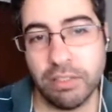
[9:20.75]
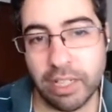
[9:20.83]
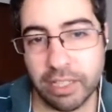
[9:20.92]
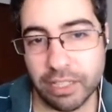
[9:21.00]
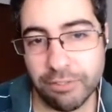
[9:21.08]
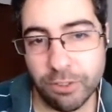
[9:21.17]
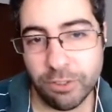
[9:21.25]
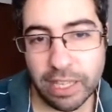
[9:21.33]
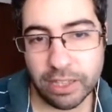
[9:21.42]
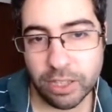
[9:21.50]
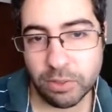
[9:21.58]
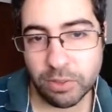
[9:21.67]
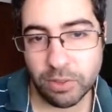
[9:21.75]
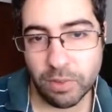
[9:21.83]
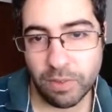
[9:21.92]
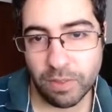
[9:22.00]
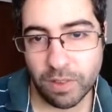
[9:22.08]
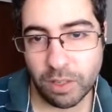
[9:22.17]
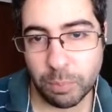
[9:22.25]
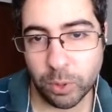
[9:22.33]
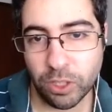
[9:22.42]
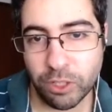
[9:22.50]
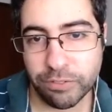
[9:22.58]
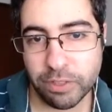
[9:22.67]
Like, if you get to
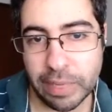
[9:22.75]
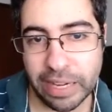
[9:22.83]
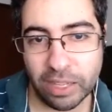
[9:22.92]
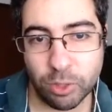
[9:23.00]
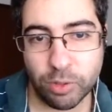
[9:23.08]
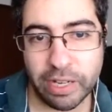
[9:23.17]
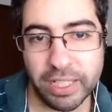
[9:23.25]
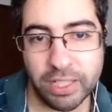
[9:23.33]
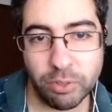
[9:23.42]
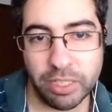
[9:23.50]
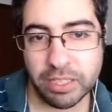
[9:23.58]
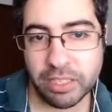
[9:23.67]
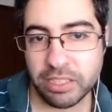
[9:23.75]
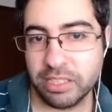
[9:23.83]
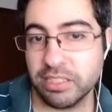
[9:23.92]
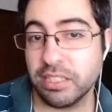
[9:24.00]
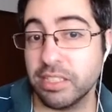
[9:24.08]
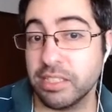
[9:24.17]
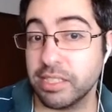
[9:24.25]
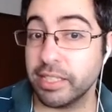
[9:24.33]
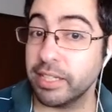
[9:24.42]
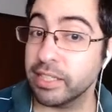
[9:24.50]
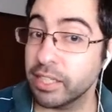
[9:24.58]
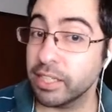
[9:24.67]
pull off the Battle Cry in Arena, this is an
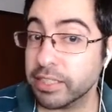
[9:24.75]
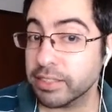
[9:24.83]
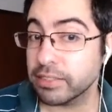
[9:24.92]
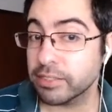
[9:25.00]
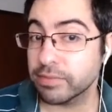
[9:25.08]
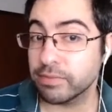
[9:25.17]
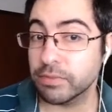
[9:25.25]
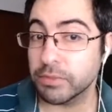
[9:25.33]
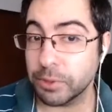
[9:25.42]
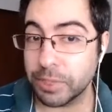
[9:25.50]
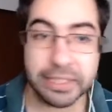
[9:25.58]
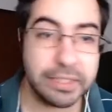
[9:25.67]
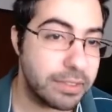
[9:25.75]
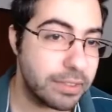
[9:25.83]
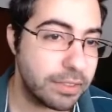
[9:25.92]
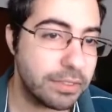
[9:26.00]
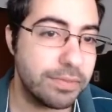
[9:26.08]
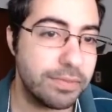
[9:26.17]
insane card, right?